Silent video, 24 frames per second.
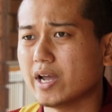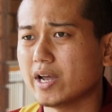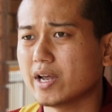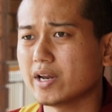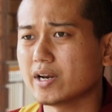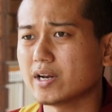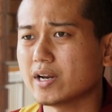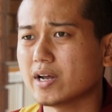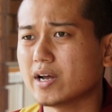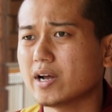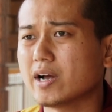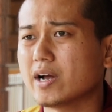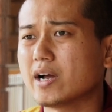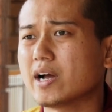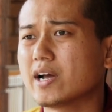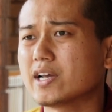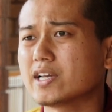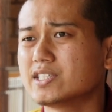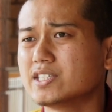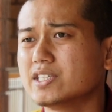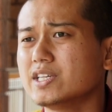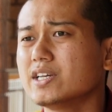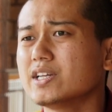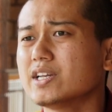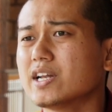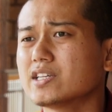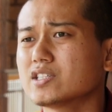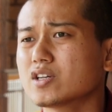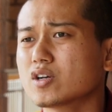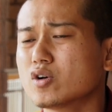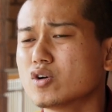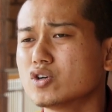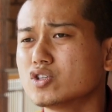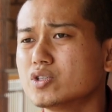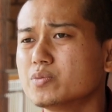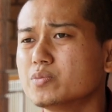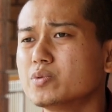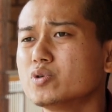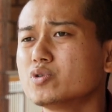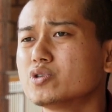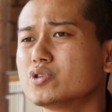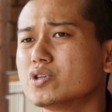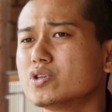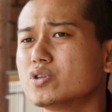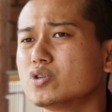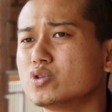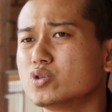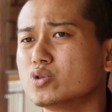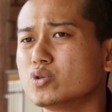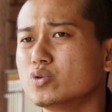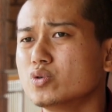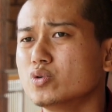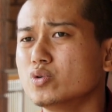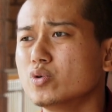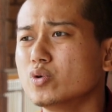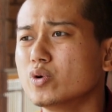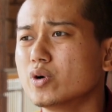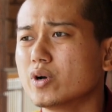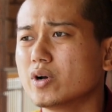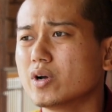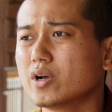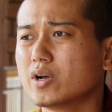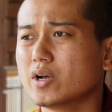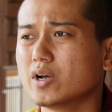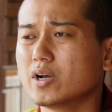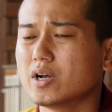And I see it as a contribution to